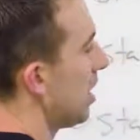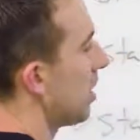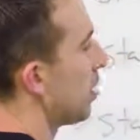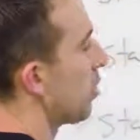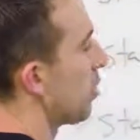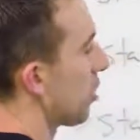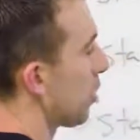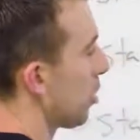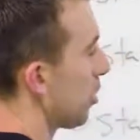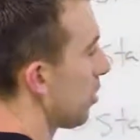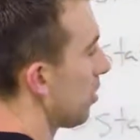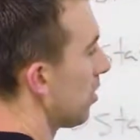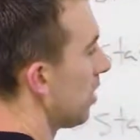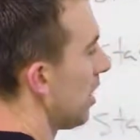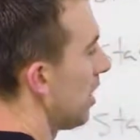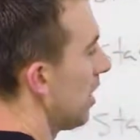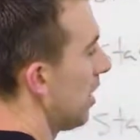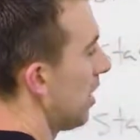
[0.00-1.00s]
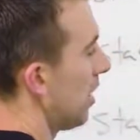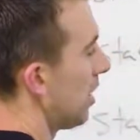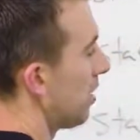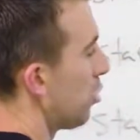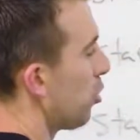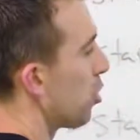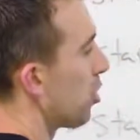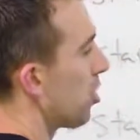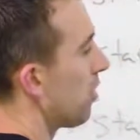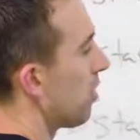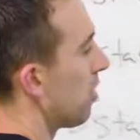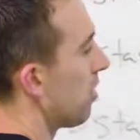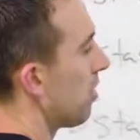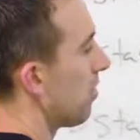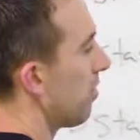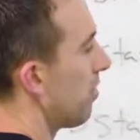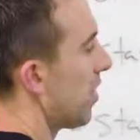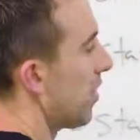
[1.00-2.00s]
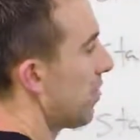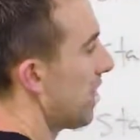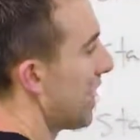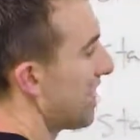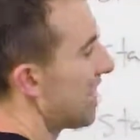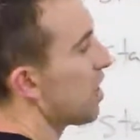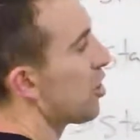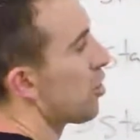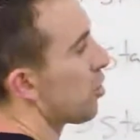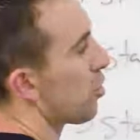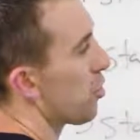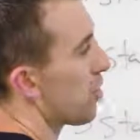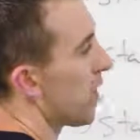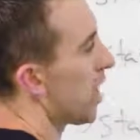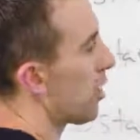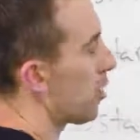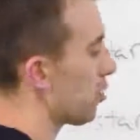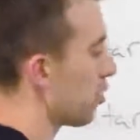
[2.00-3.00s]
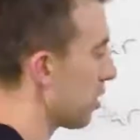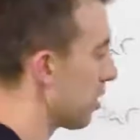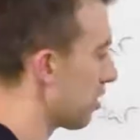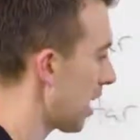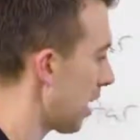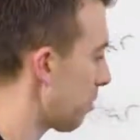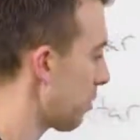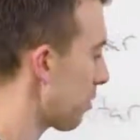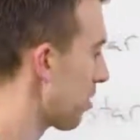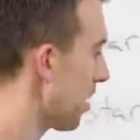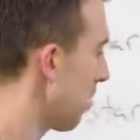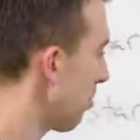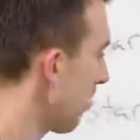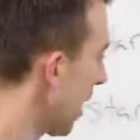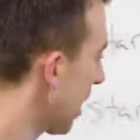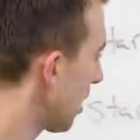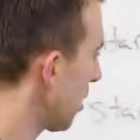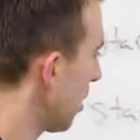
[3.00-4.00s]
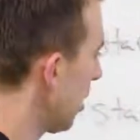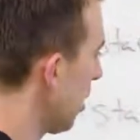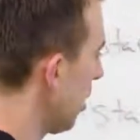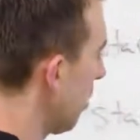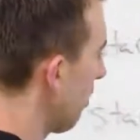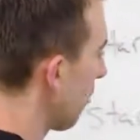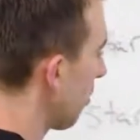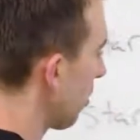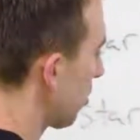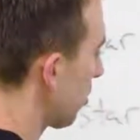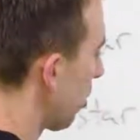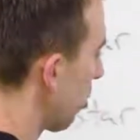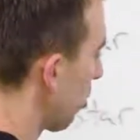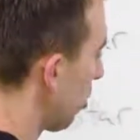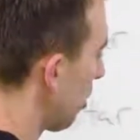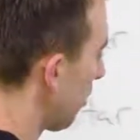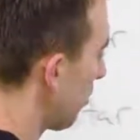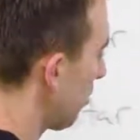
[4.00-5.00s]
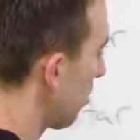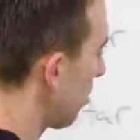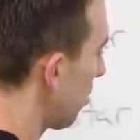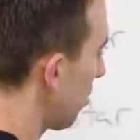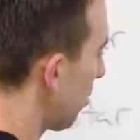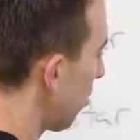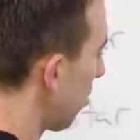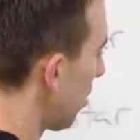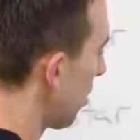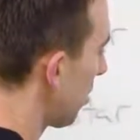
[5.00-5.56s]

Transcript: you can earn 200 50 additional cycles of the 10% match for a total of